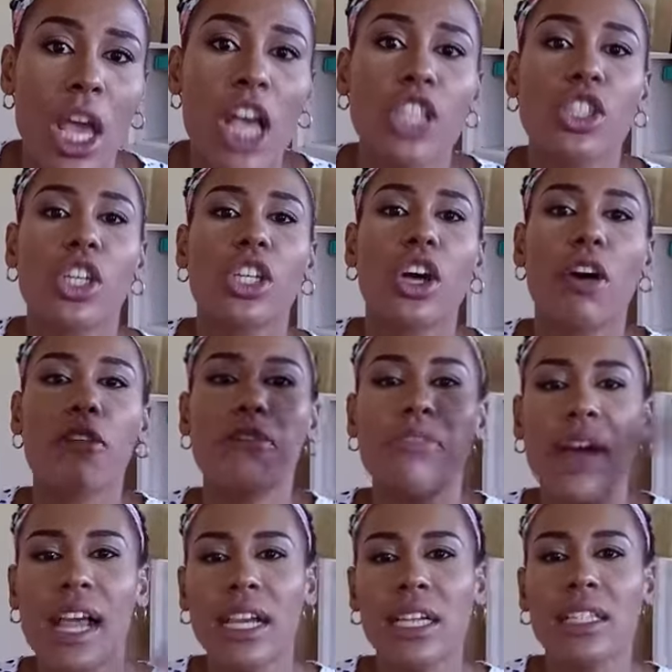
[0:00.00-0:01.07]
So your
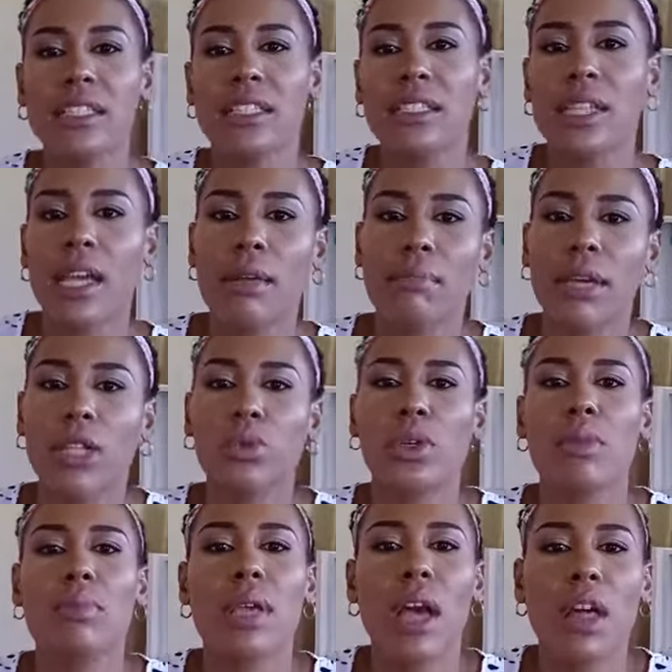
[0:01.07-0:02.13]
final statement will
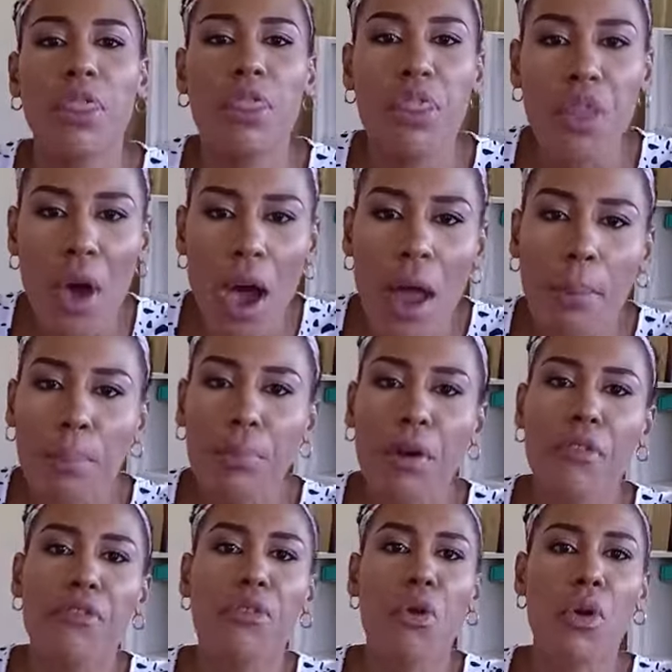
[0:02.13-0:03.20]
be a
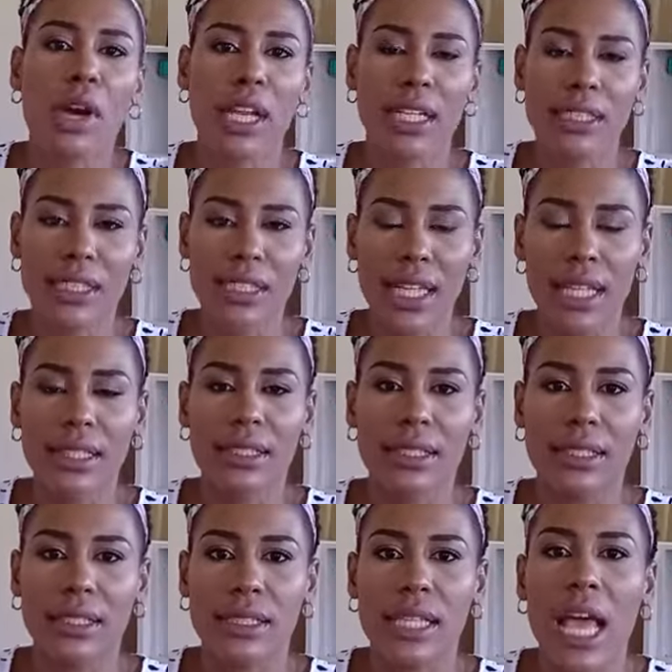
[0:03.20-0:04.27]
thought-provoking
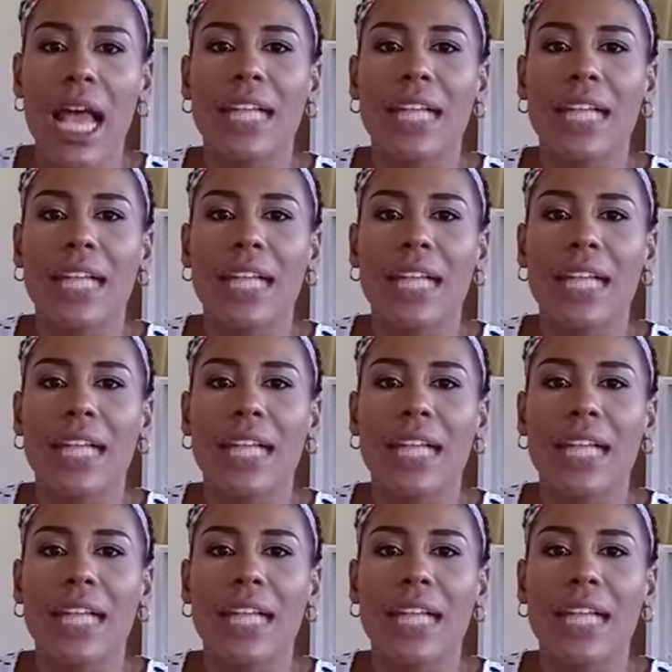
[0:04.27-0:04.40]
sentence